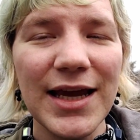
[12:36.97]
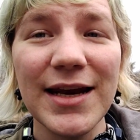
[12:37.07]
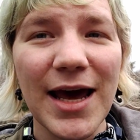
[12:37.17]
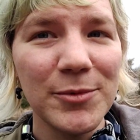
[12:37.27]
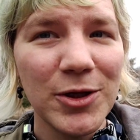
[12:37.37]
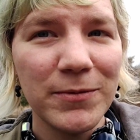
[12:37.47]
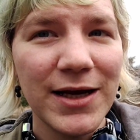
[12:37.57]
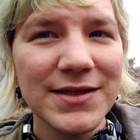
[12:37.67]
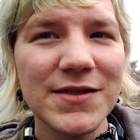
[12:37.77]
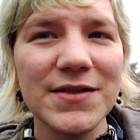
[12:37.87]
in
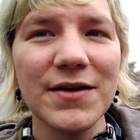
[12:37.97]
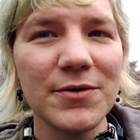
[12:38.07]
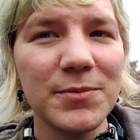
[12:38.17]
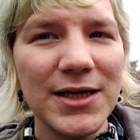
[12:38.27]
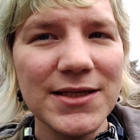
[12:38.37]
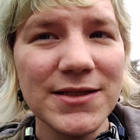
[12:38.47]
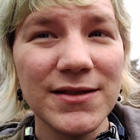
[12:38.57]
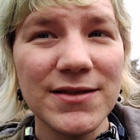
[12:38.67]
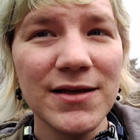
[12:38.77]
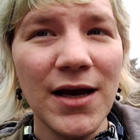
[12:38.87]
amyloplasts and other
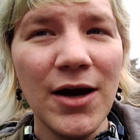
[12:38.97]
plastids